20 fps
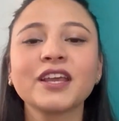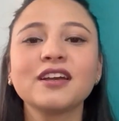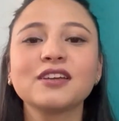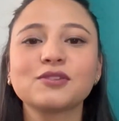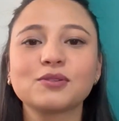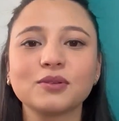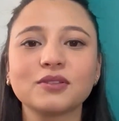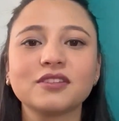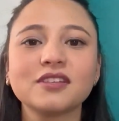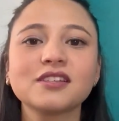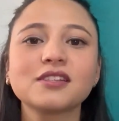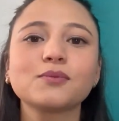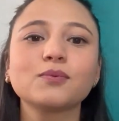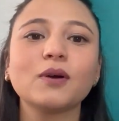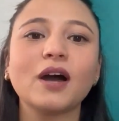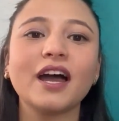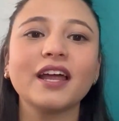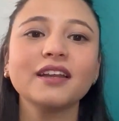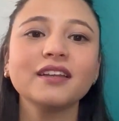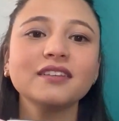So this
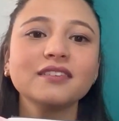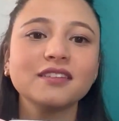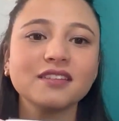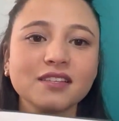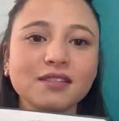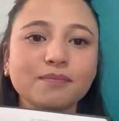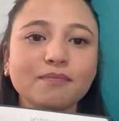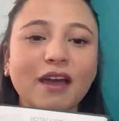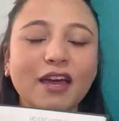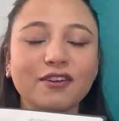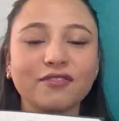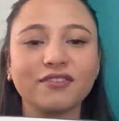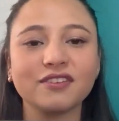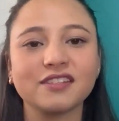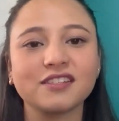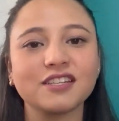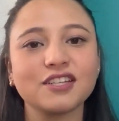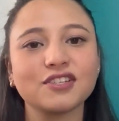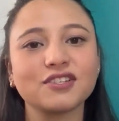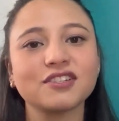one, this
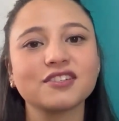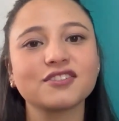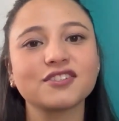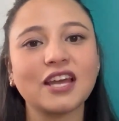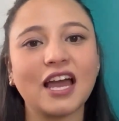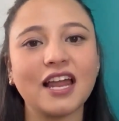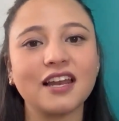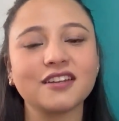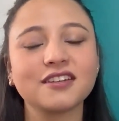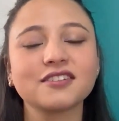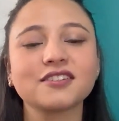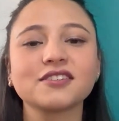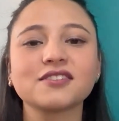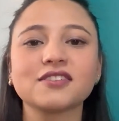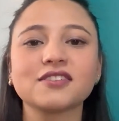manifestation challenge, is